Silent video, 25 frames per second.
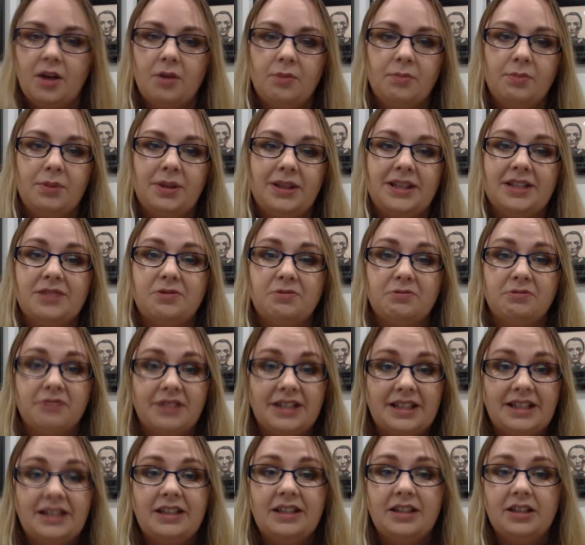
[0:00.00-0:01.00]
But it's
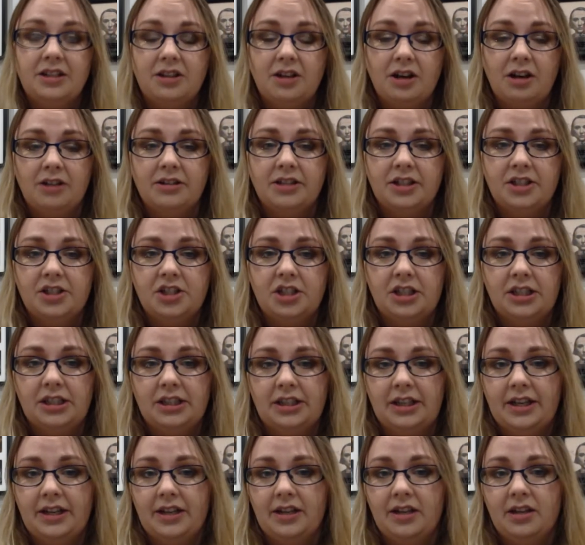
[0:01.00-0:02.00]
really
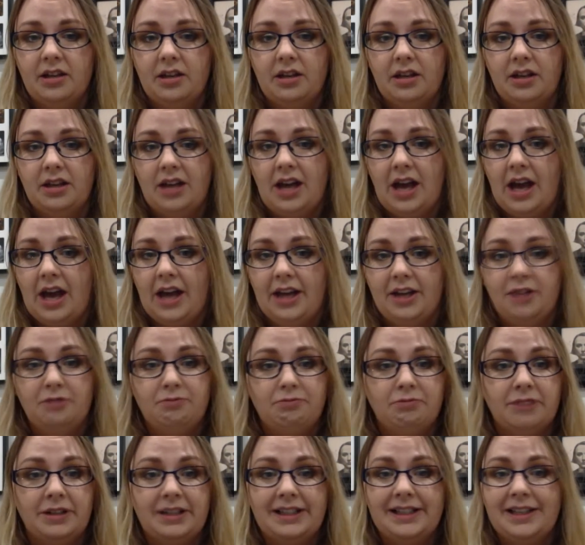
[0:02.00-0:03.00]
encouraging. I
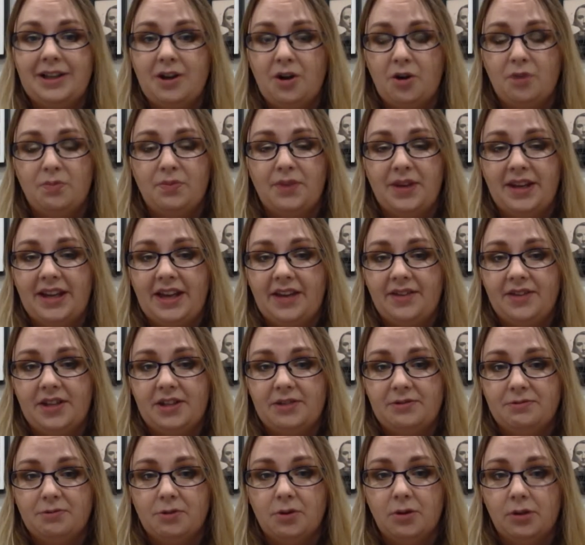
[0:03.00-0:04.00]
really hope they get
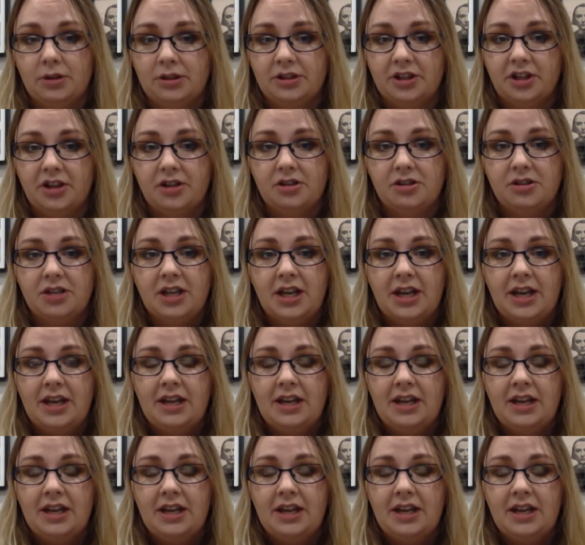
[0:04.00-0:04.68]
these rolled out